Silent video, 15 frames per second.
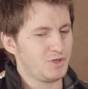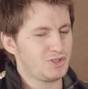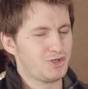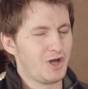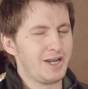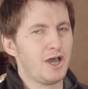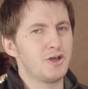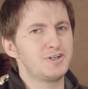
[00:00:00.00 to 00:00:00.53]

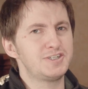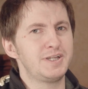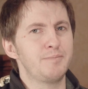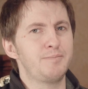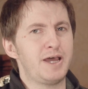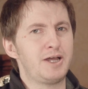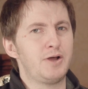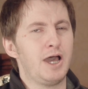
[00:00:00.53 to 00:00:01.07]
try to
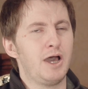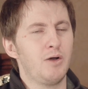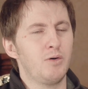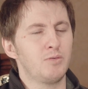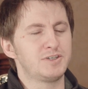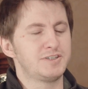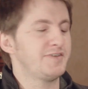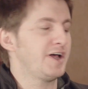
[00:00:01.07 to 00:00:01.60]
understand better
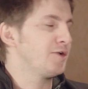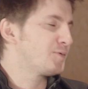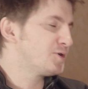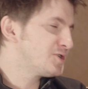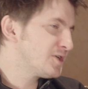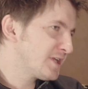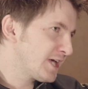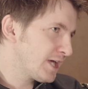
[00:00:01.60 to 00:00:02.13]
how
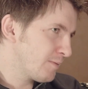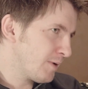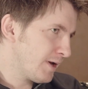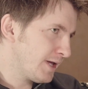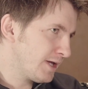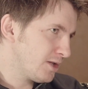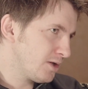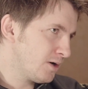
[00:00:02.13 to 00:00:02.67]
developers are thinking
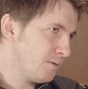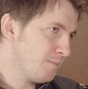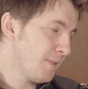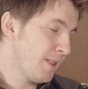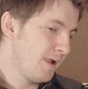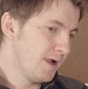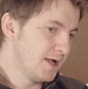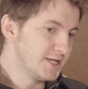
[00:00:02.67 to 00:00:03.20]
about Angular.
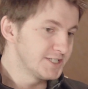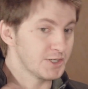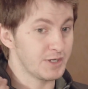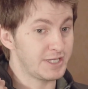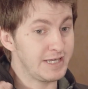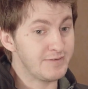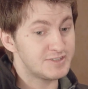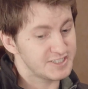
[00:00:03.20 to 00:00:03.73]
So
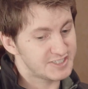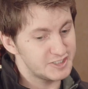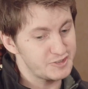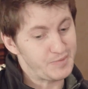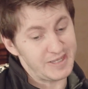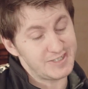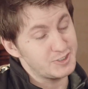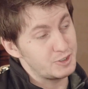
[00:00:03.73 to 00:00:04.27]
it gives us a
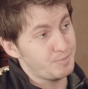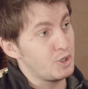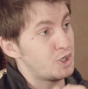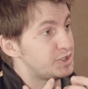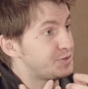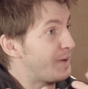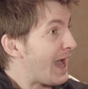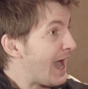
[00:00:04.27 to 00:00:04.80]
space to
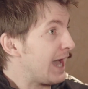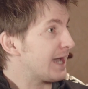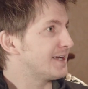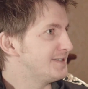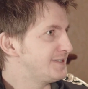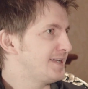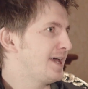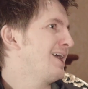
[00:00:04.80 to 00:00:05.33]
push back
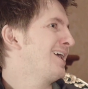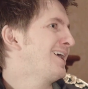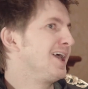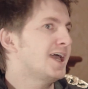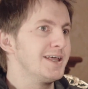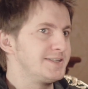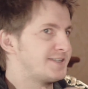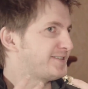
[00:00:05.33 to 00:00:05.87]
and say,
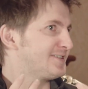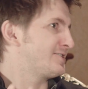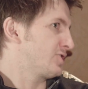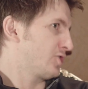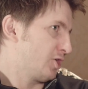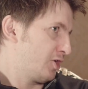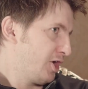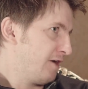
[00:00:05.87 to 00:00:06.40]
this
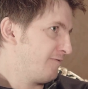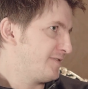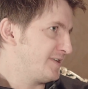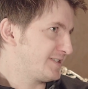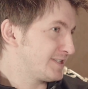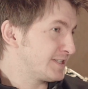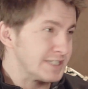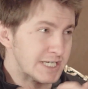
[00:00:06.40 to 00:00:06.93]
isn't good enough,
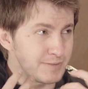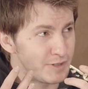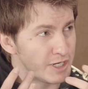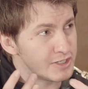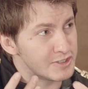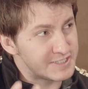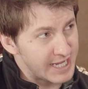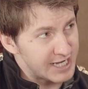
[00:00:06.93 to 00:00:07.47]
this isn't going to be
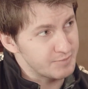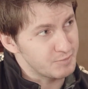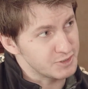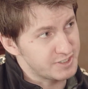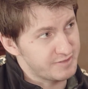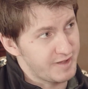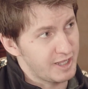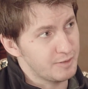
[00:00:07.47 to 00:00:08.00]

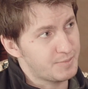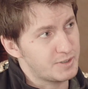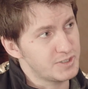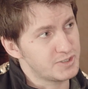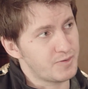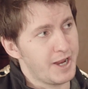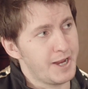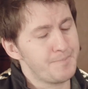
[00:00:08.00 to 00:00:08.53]
understandable to
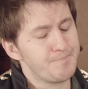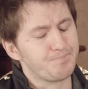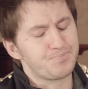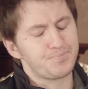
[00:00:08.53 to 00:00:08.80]
developers, right?